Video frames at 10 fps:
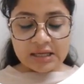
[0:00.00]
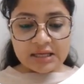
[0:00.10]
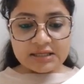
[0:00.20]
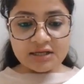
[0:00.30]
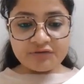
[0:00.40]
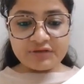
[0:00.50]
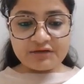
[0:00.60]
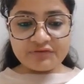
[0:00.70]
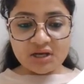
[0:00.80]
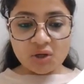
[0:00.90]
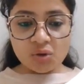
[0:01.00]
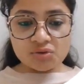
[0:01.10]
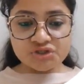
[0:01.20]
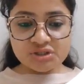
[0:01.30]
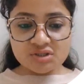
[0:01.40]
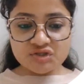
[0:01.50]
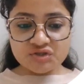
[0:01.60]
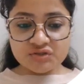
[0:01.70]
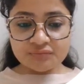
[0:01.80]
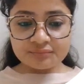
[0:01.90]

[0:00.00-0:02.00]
here we have enclosures,